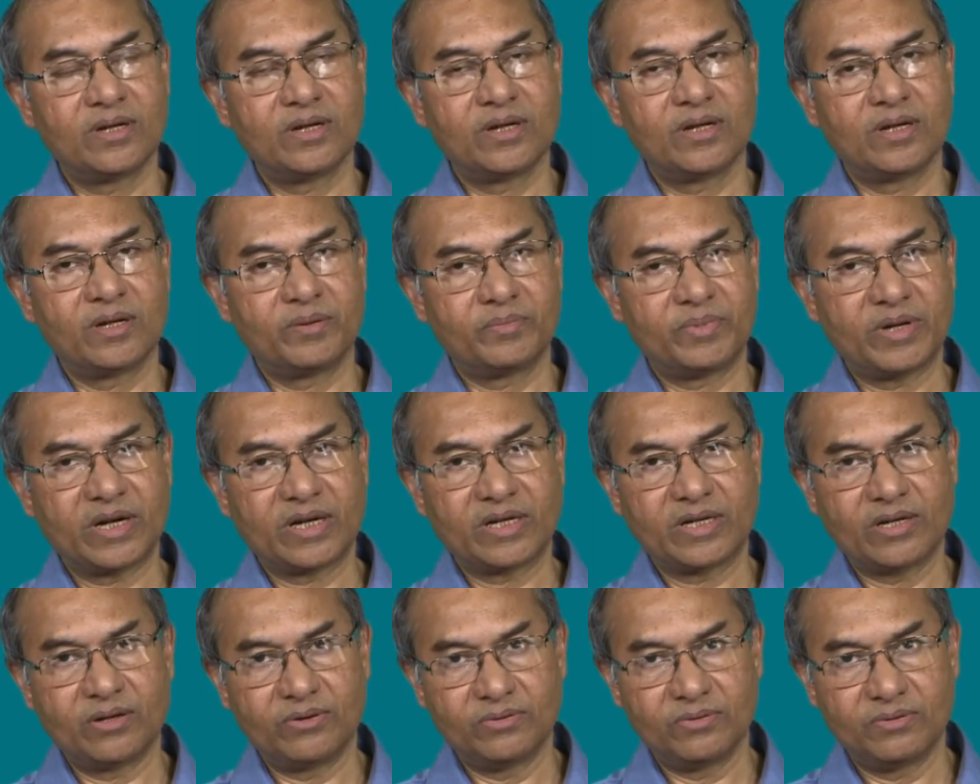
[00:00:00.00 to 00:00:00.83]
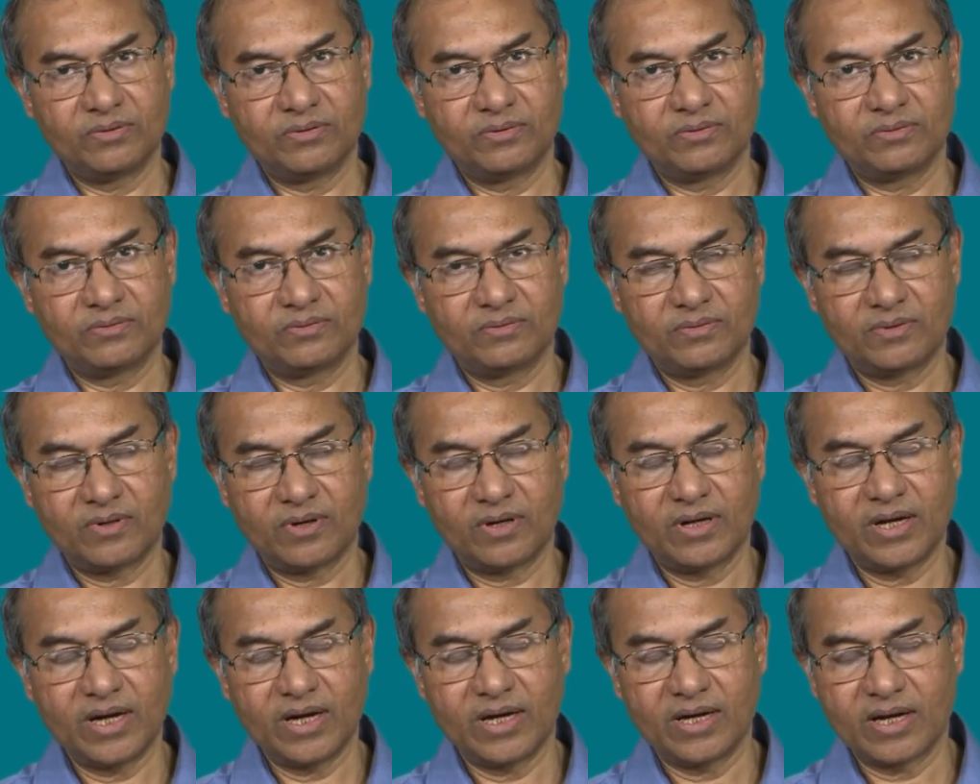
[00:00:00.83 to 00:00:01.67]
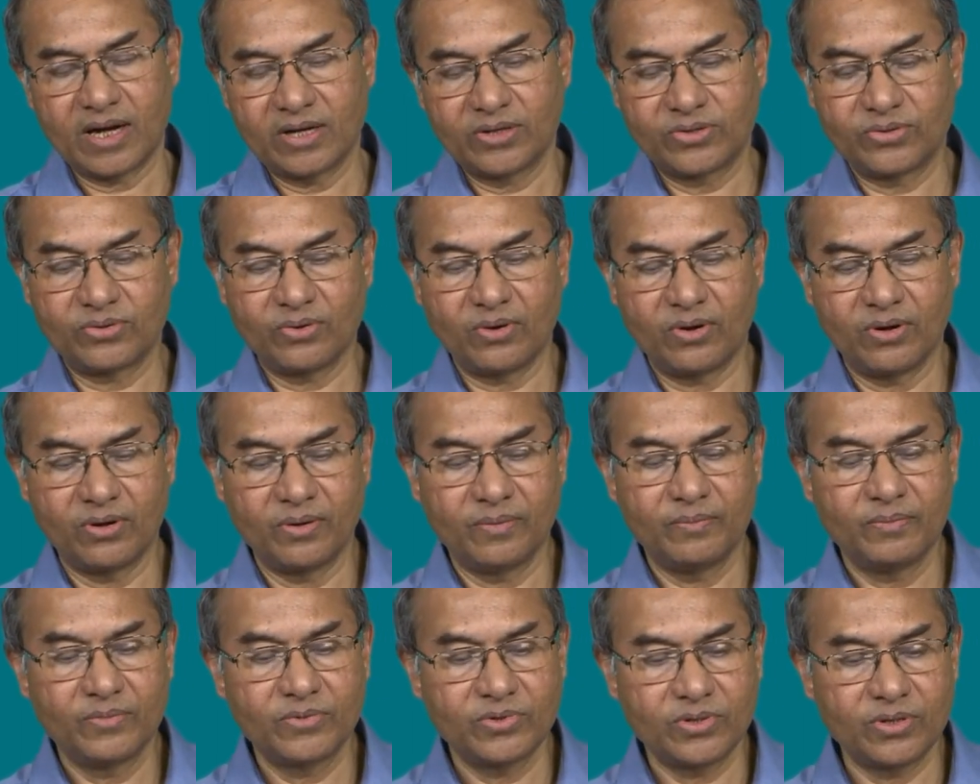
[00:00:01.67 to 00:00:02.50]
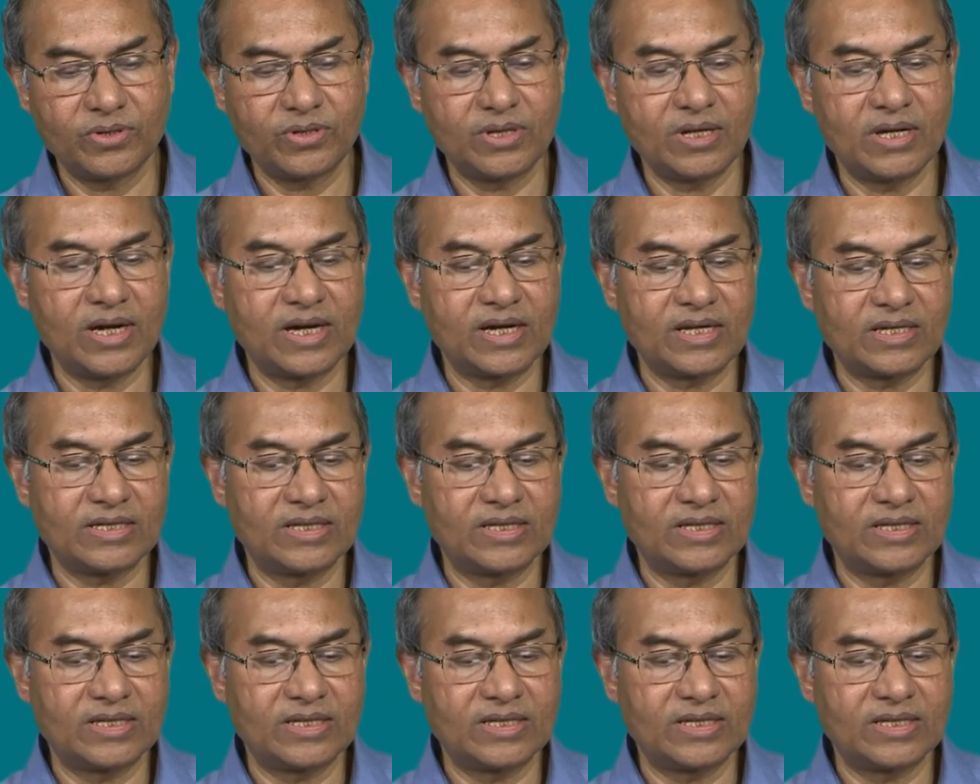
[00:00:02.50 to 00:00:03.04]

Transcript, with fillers: uh, break down all right and so on. So, let us